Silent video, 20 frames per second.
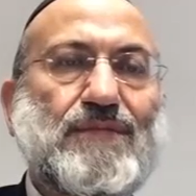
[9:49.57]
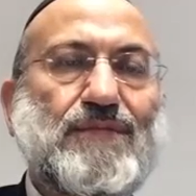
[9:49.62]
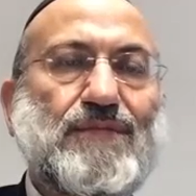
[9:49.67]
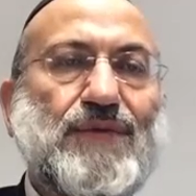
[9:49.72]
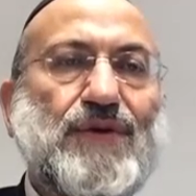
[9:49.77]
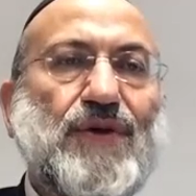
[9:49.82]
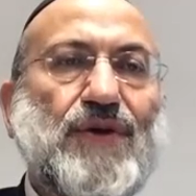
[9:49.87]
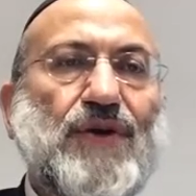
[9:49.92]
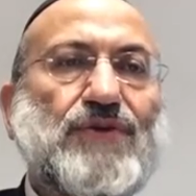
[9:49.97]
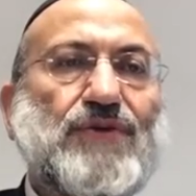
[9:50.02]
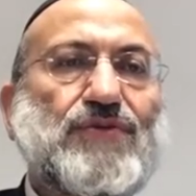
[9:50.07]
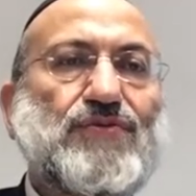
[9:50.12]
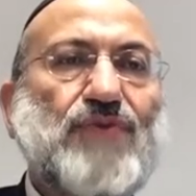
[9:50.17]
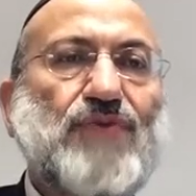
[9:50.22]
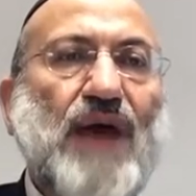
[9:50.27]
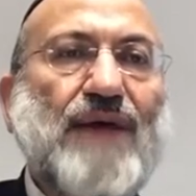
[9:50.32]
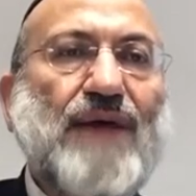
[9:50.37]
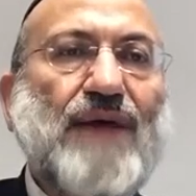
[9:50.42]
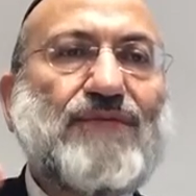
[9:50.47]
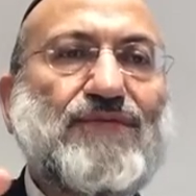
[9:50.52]
because you
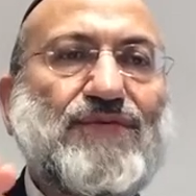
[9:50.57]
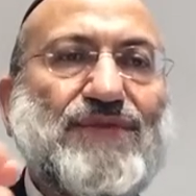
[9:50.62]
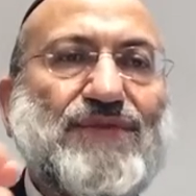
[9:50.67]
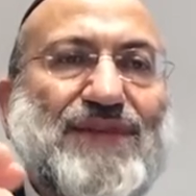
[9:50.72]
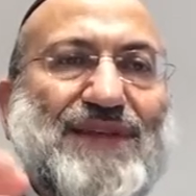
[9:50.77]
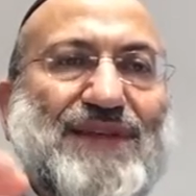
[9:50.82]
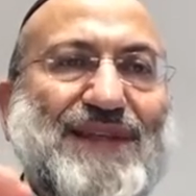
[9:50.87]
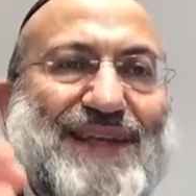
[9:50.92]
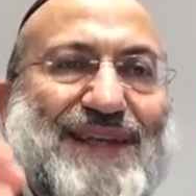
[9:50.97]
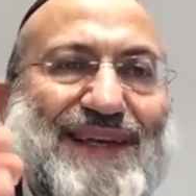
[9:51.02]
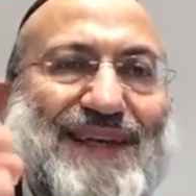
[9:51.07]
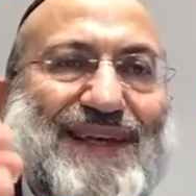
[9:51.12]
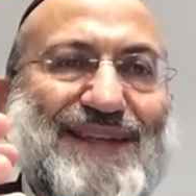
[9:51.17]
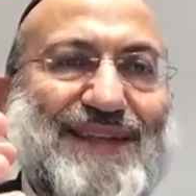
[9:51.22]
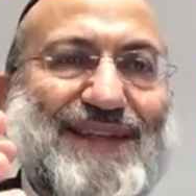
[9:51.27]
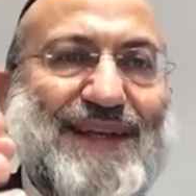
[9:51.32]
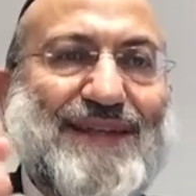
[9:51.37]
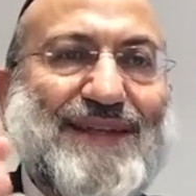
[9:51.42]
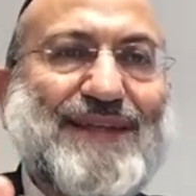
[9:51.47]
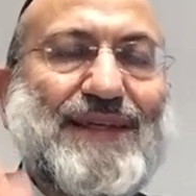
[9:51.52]
have to see the
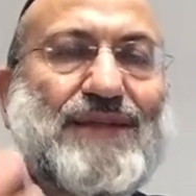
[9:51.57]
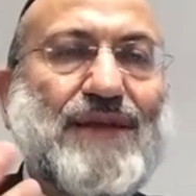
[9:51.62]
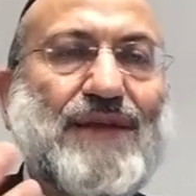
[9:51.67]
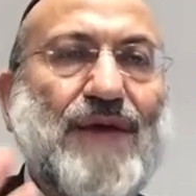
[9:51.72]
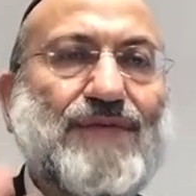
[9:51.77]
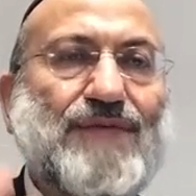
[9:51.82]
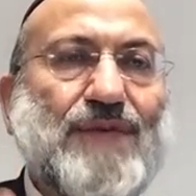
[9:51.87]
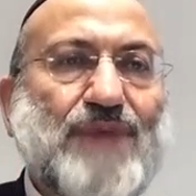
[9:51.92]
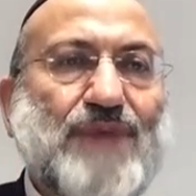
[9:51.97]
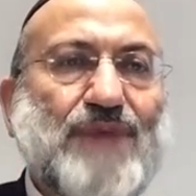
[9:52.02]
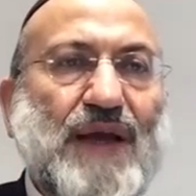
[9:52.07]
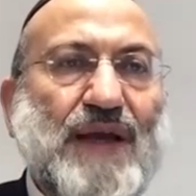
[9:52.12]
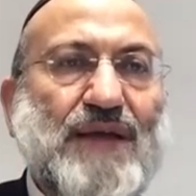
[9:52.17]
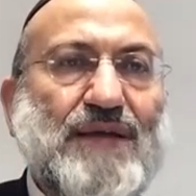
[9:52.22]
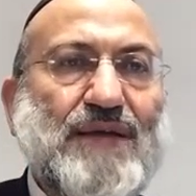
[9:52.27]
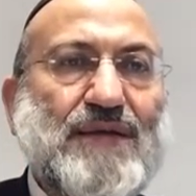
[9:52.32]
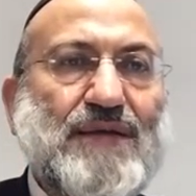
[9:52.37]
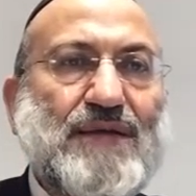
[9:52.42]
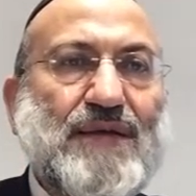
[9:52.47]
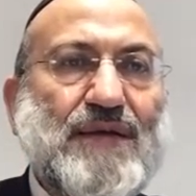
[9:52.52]
intensity of the
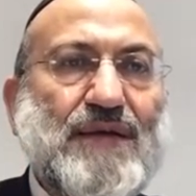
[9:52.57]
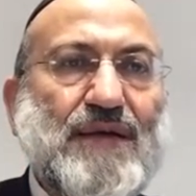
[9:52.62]
pain.